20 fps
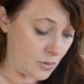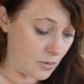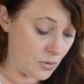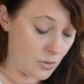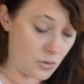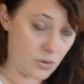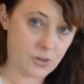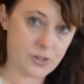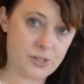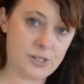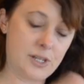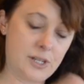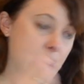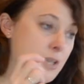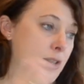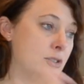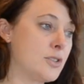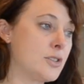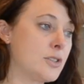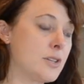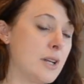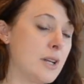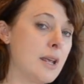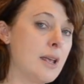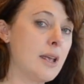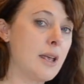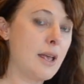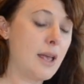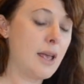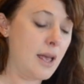cross stitch,
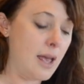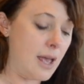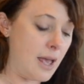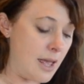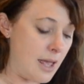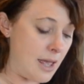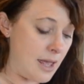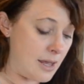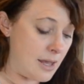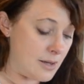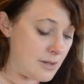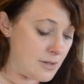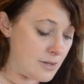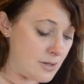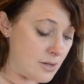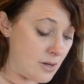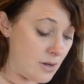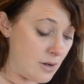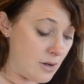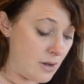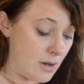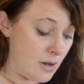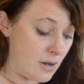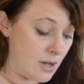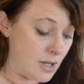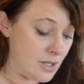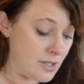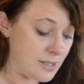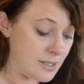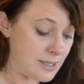and
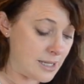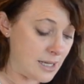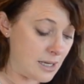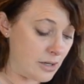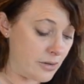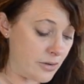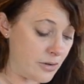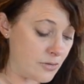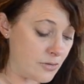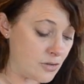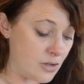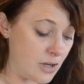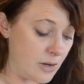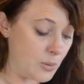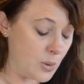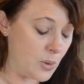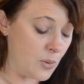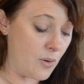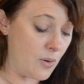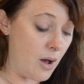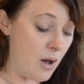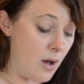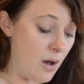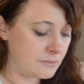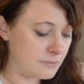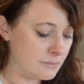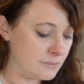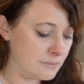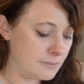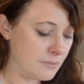I just had a lot of trouble.
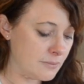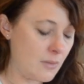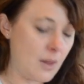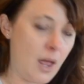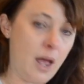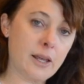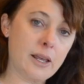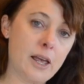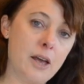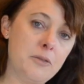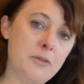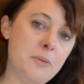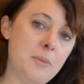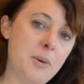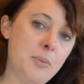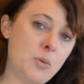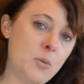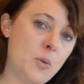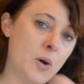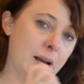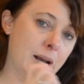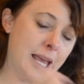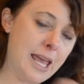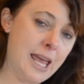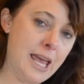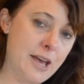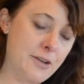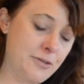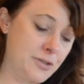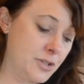I can't remember what
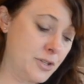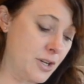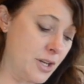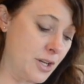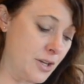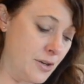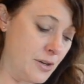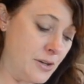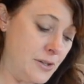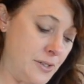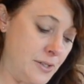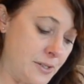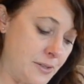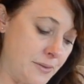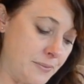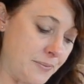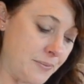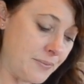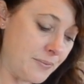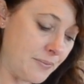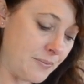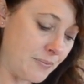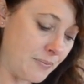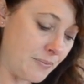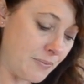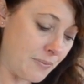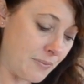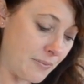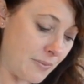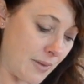count I used.
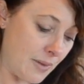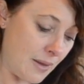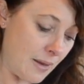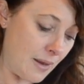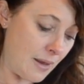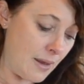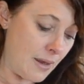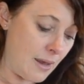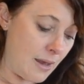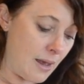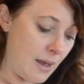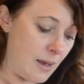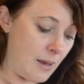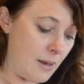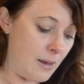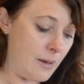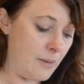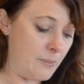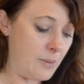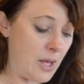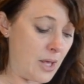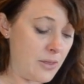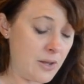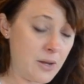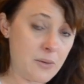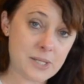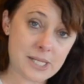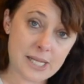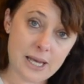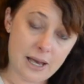I think
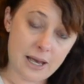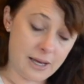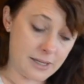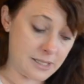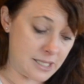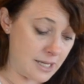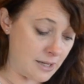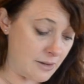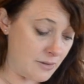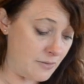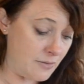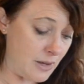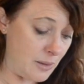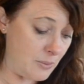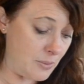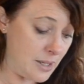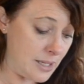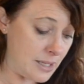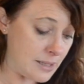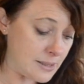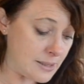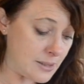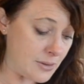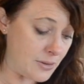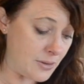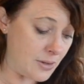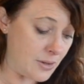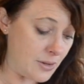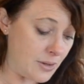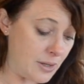it was a Hardanger fabric, so
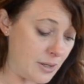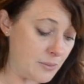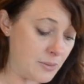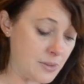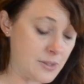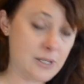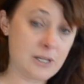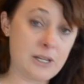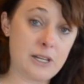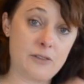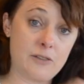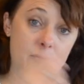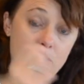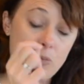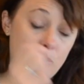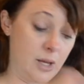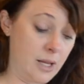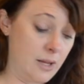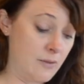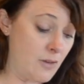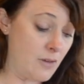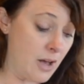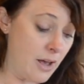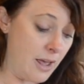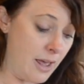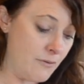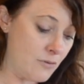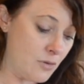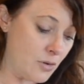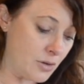it was an even weave. I
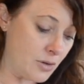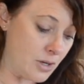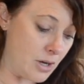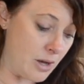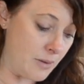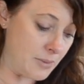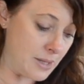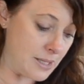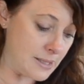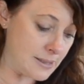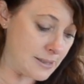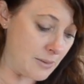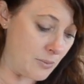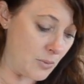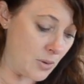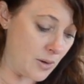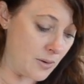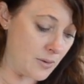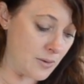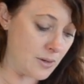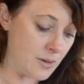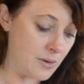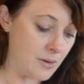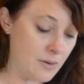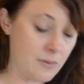have got it up there somewhere, and